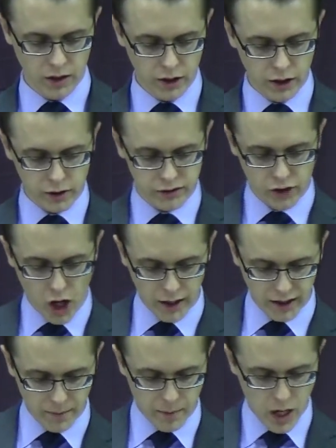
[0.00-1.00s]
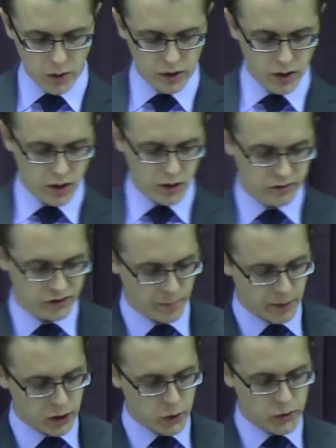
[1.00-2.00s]
Here it's talking about
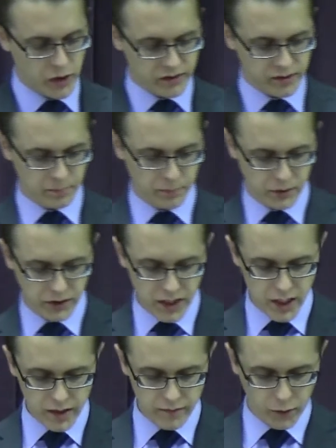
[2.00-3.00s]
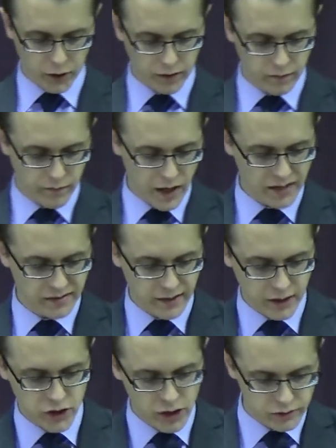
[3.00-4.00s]
somebody who doesn't believe or confess
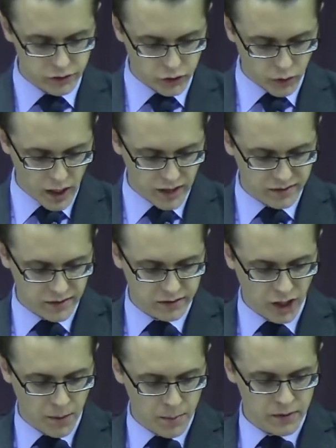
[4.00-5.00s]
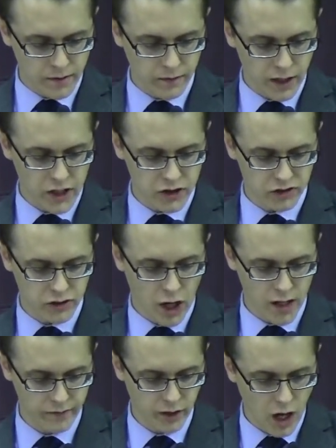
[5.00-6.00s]
that Jesus Christ has come in the flesh is
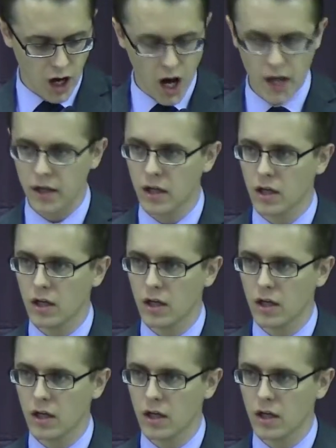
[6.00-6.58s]
not of God,